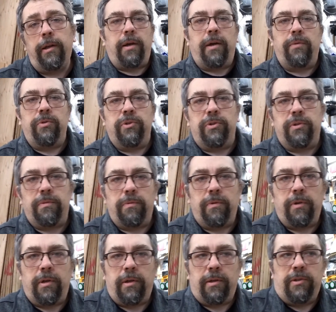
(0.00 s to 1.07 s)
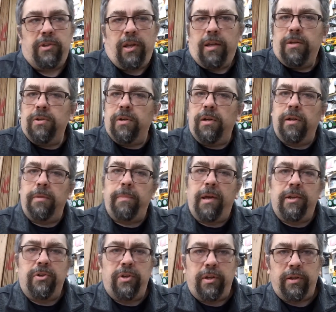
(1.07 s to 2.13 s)
I was intent on
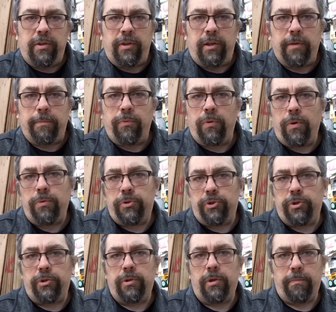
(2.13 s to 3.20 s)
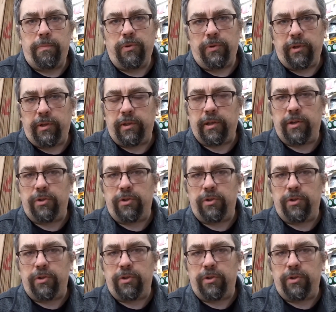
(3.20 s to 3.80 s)
matching the approach building